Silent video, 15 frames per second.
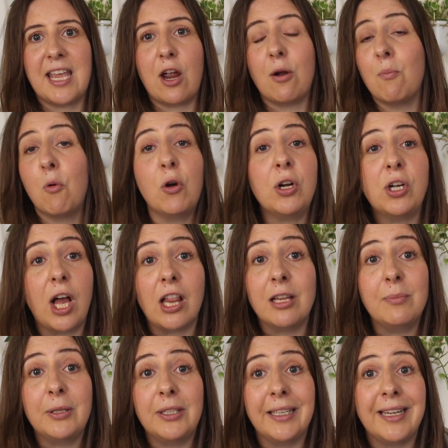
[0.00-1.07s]
they are more
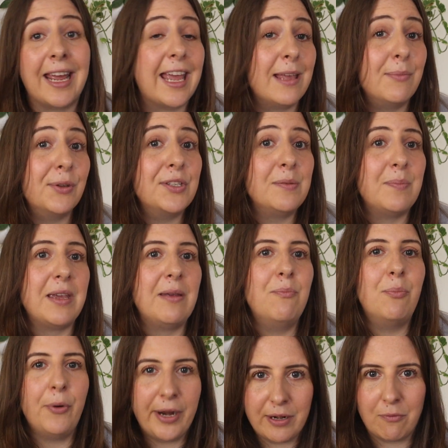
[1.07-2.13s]
gullible and able to be
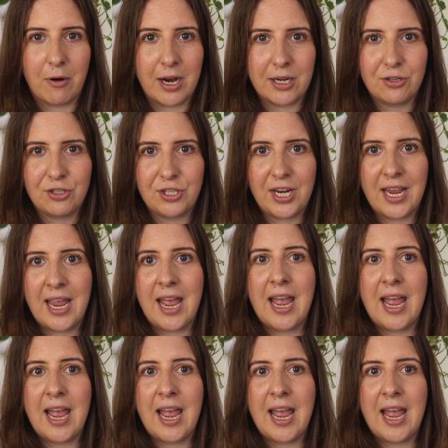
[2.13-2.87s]
brainwashed.